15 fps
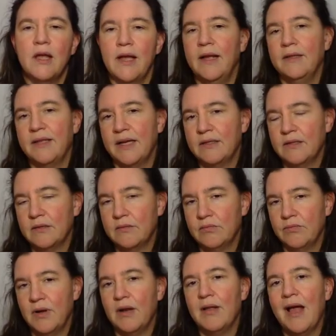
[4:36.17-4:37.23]
And that's,
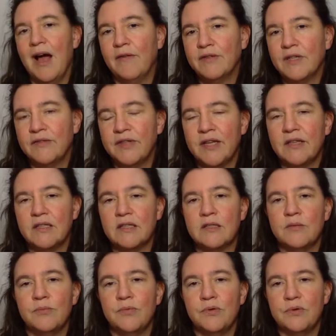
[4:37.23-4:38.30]
well, after I've done this
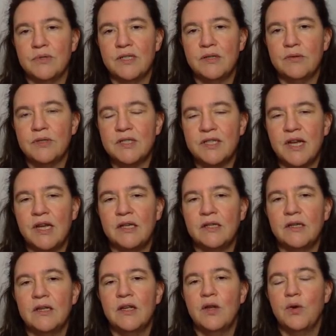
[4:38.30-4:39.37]
pure zero state,
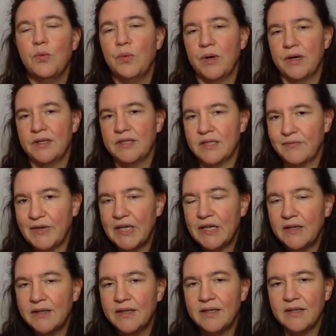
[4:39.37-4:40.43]
where it's very
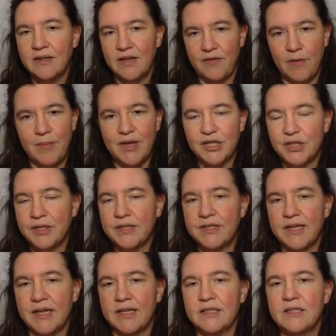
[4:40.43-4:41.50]
clear if I measure this,
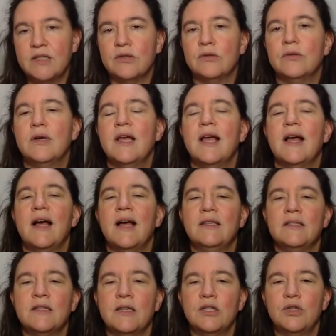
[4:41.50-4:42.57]
I get 0, I
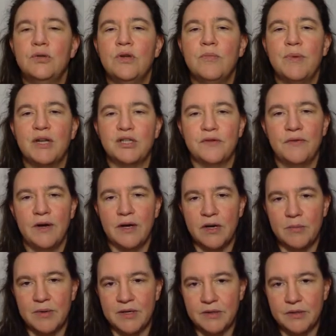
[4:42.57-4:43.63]
start doing a bunch of
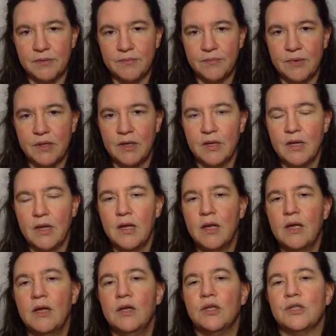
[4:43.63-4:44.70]
Hadamards.
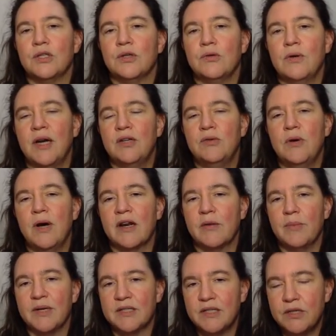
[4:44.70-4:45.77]
So I do
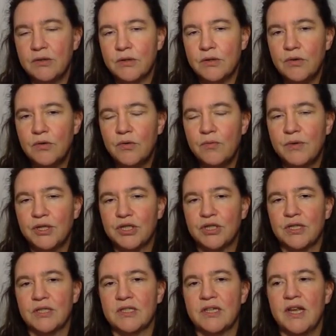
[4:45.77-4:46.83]
Hadamard 0, which
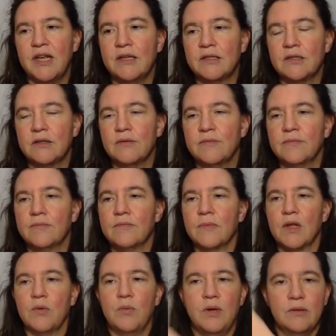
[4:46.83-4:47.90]
just takes,
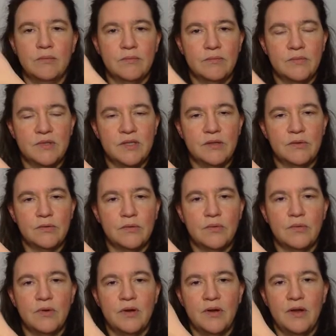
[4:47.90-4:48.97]
well, 0
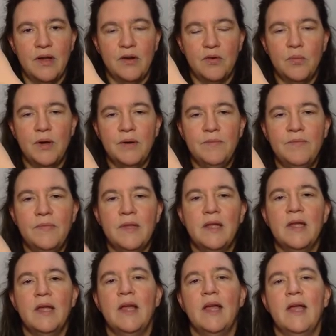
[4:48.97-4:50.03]
and 1,
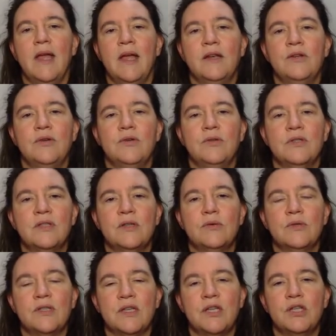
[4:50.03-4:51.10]
and turns
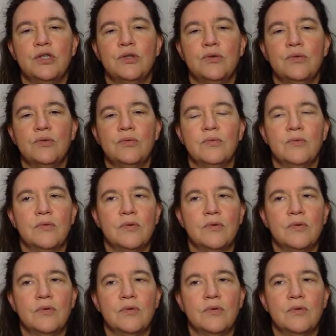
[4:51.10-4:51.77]
those into